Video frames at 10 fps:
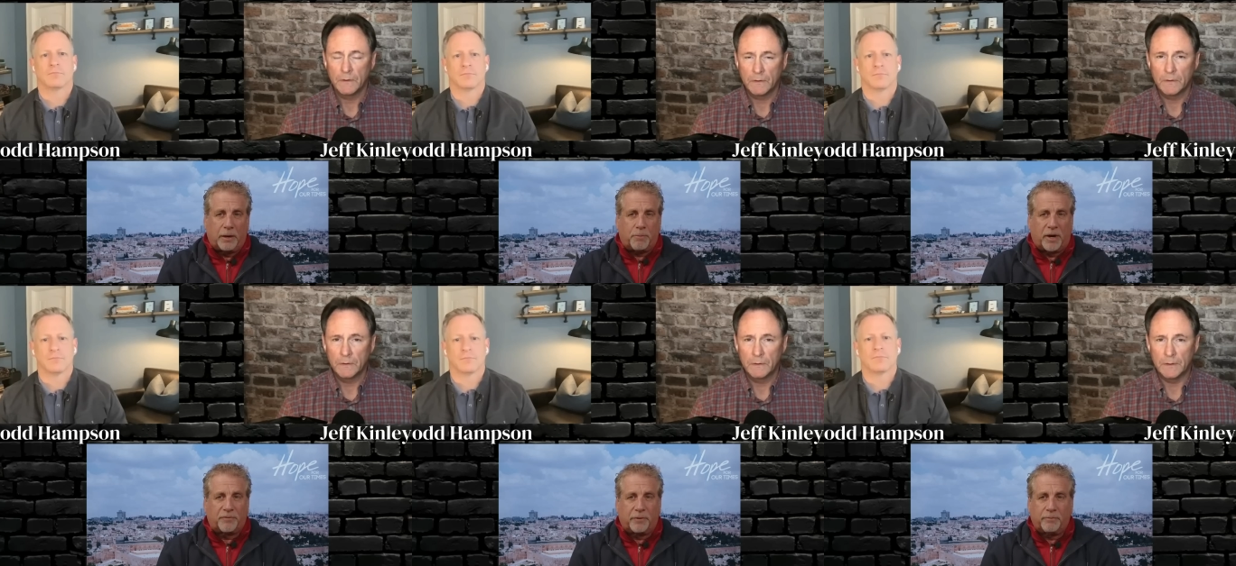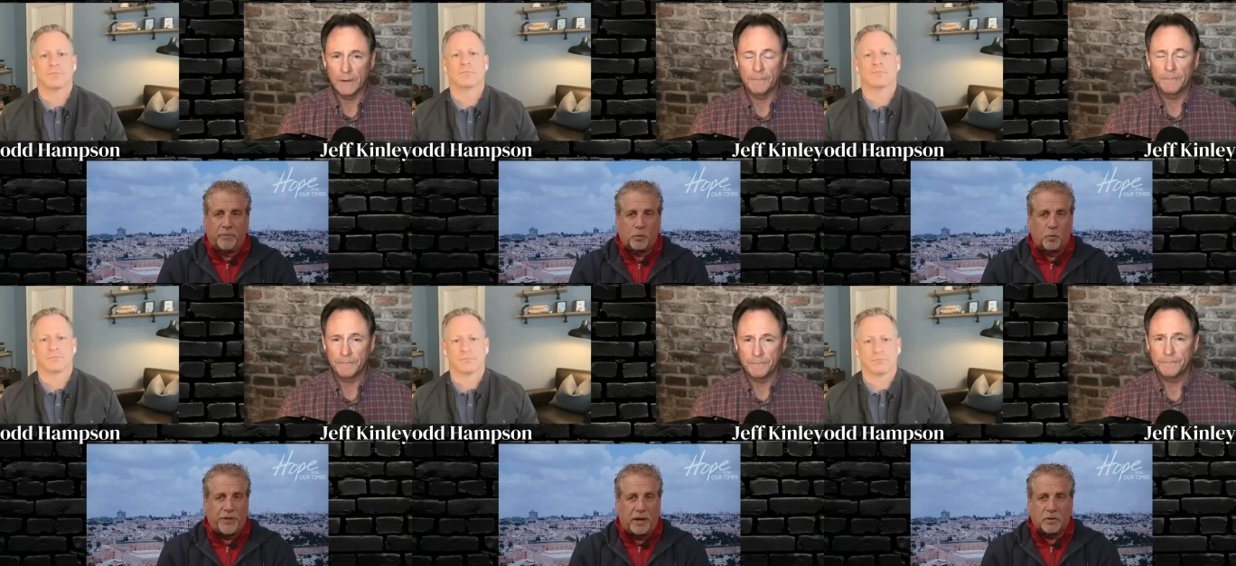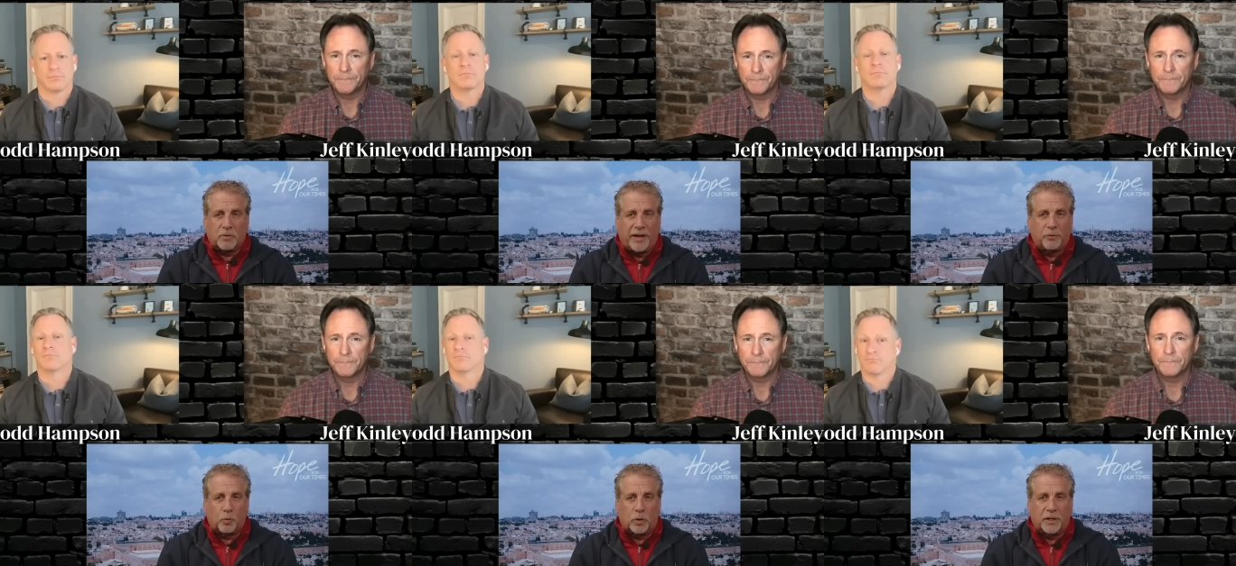Speaker 1: apart from yeah. without
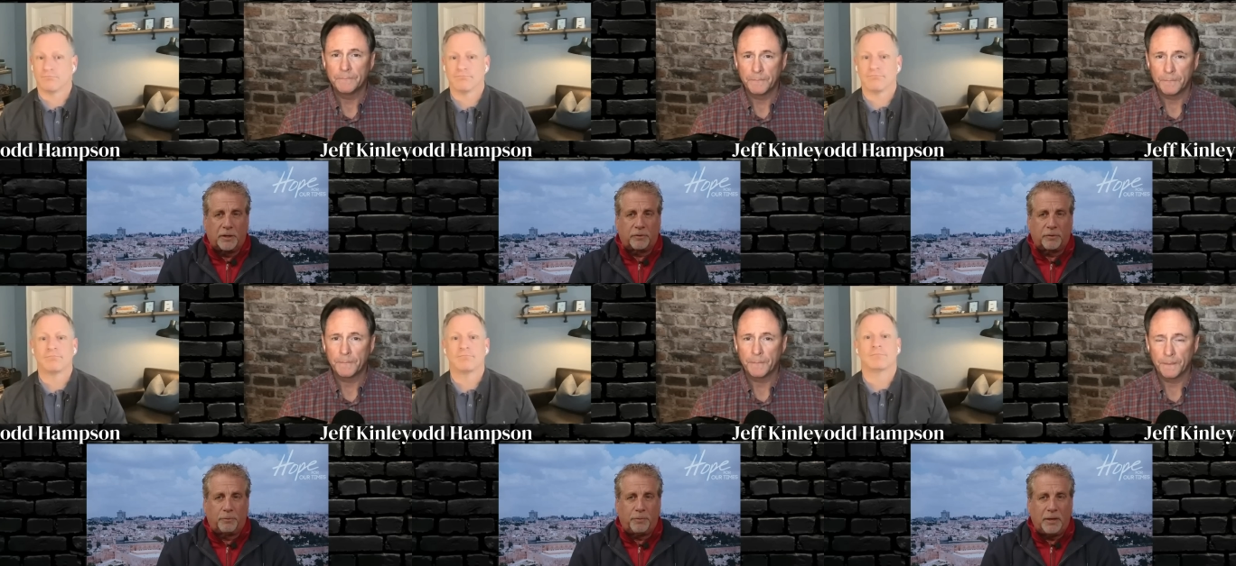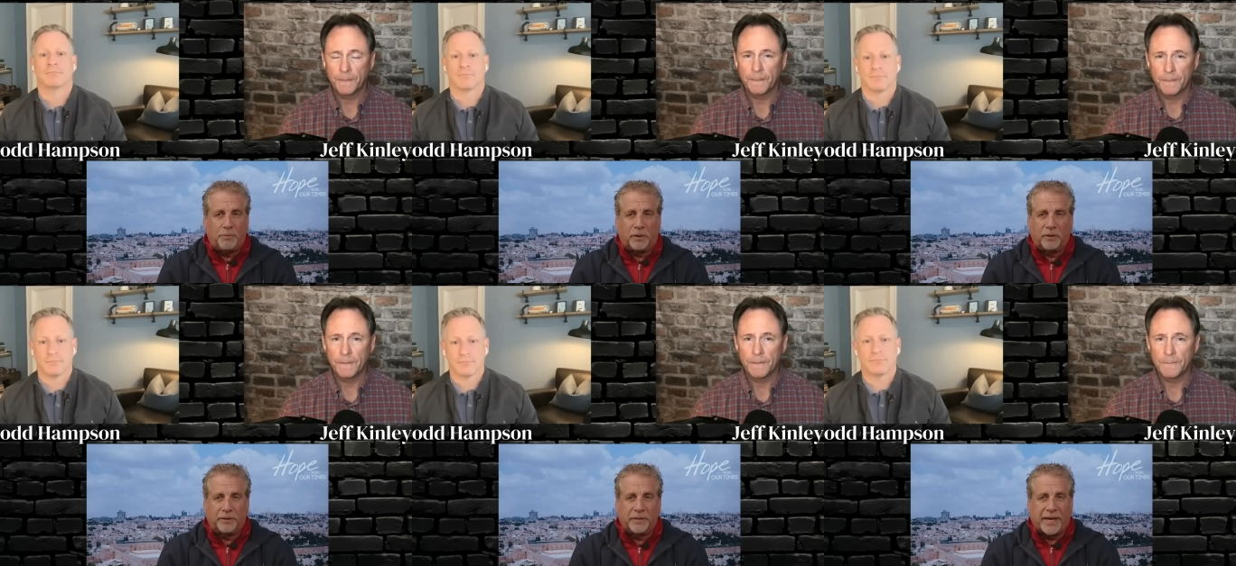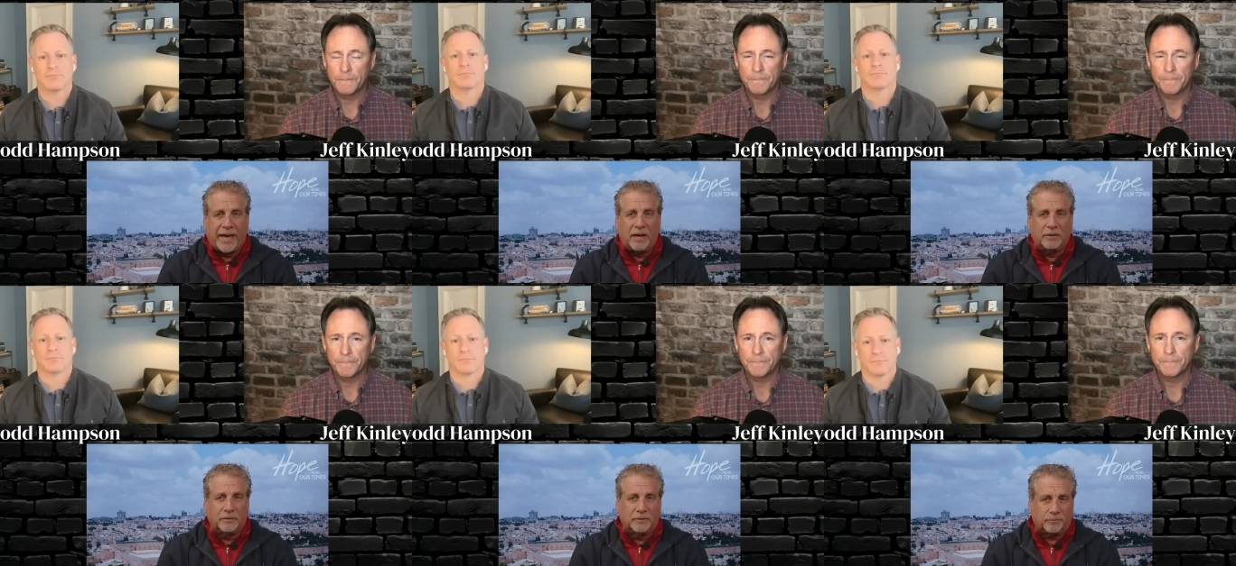Christ working through people, look
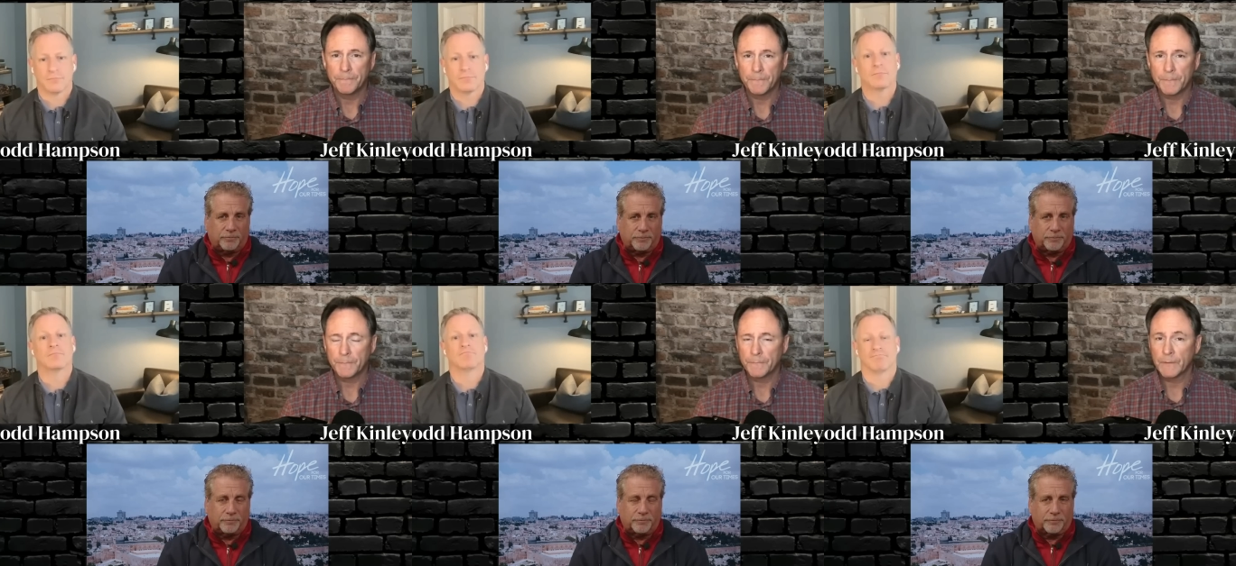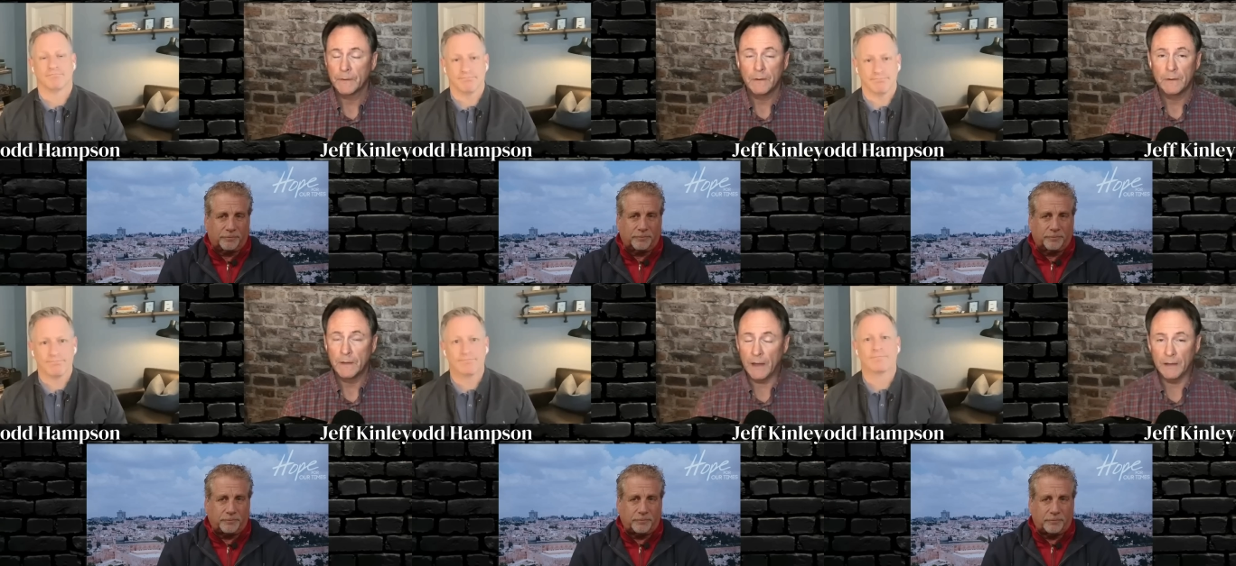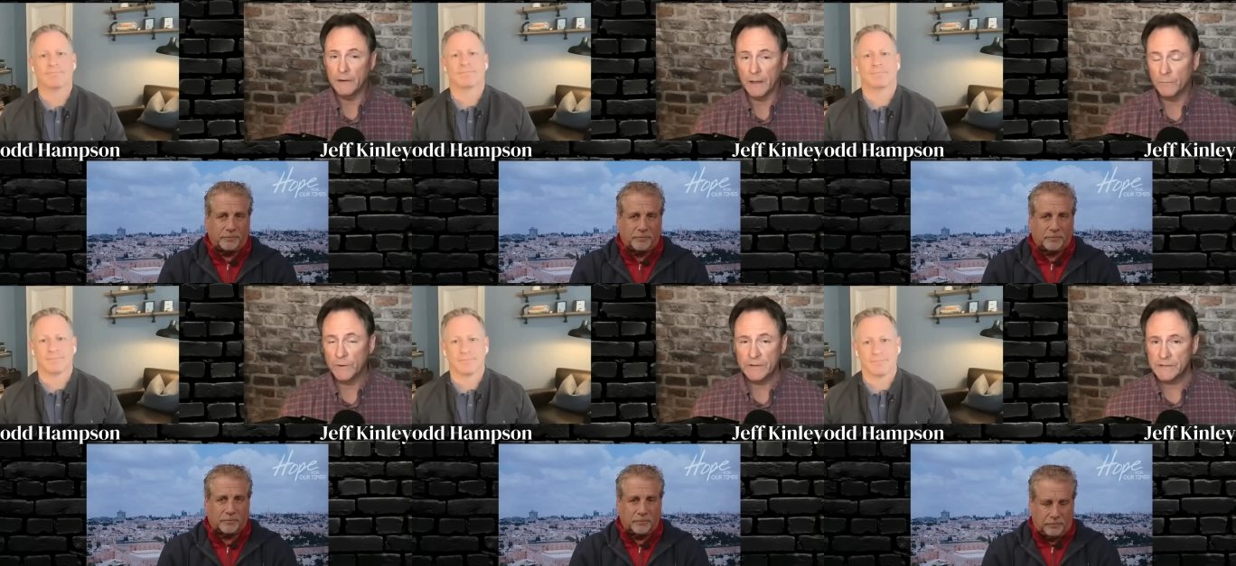out.
Speaker 2: Mm-hmm. Yeah, and, and
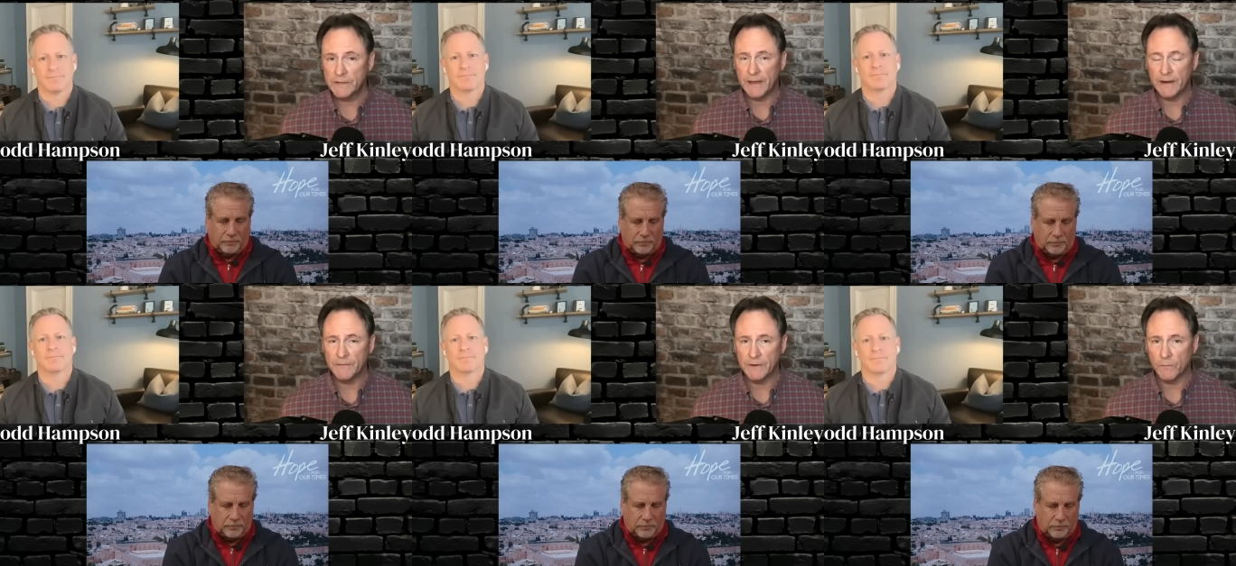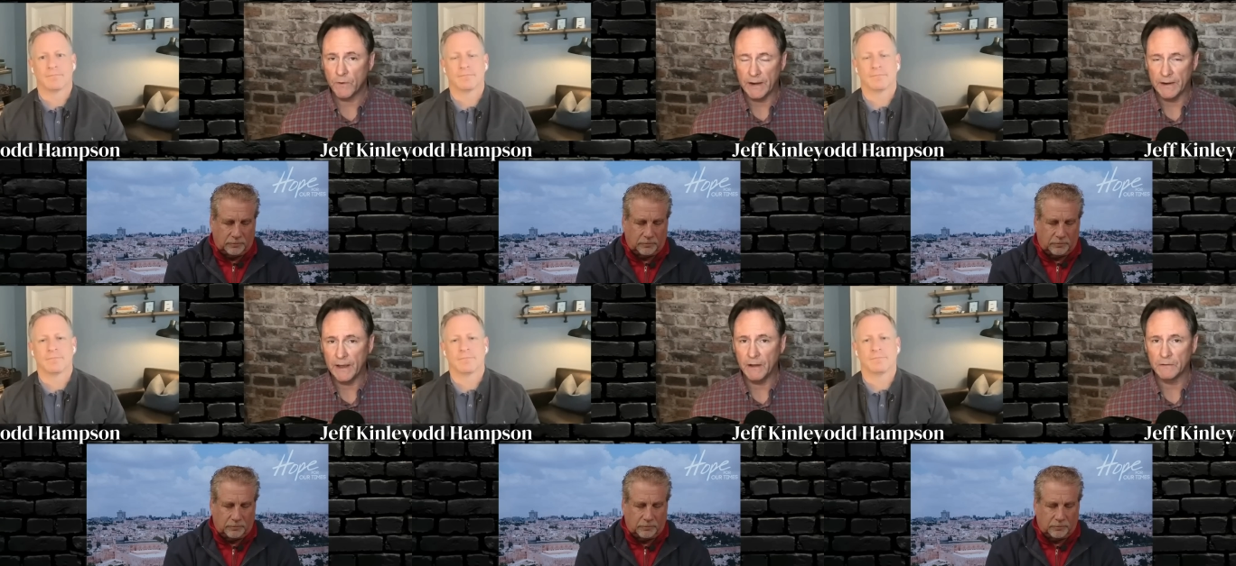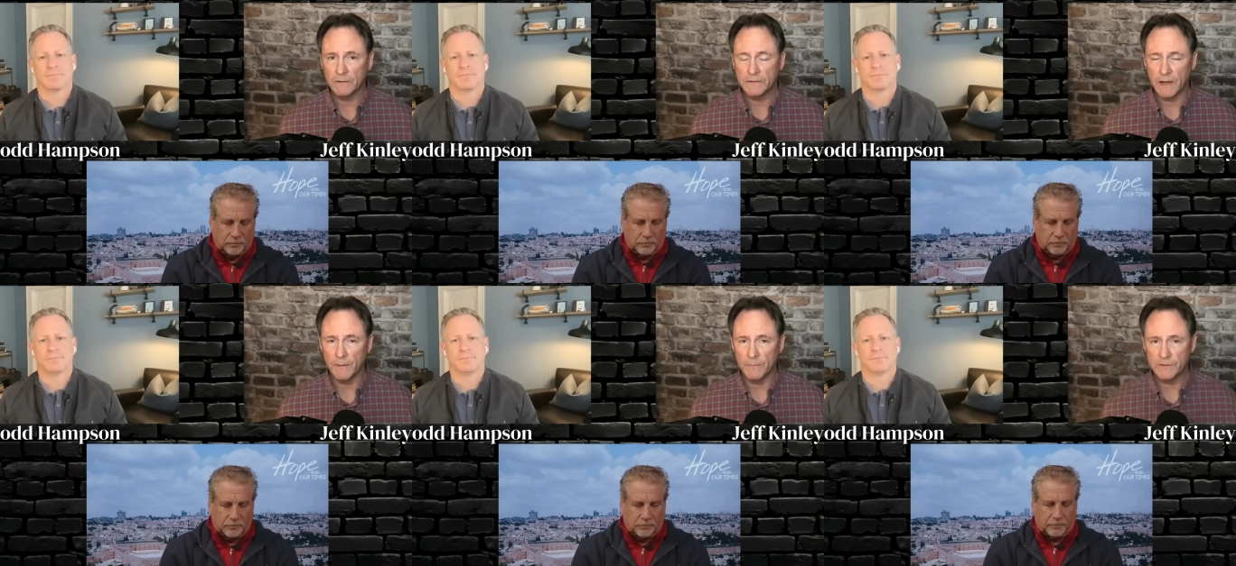we see that even right now,
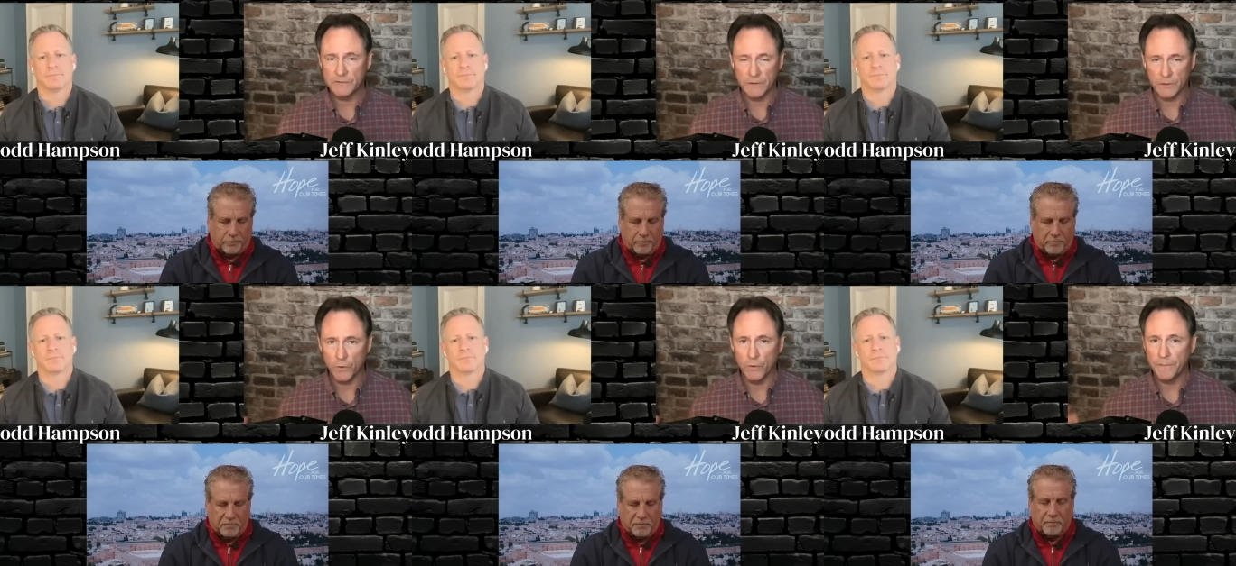Tom, just the group